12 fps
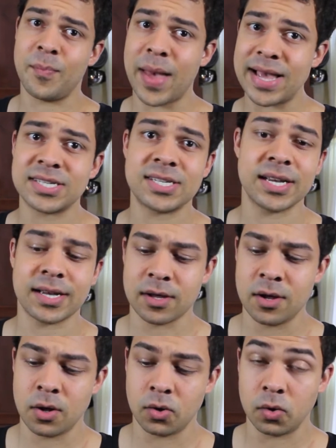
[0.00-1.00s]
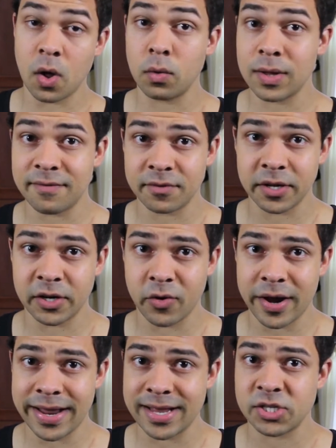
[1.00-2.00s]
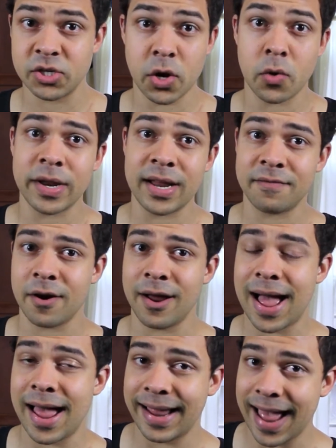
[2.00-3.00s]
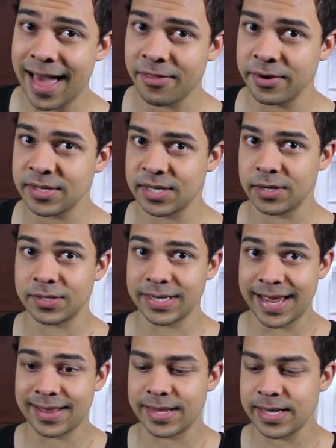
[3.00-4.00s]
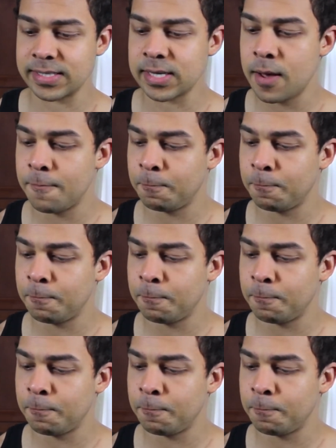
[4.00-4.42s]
basic, low-level ingredients. You don't need a very high gathering skill to get these.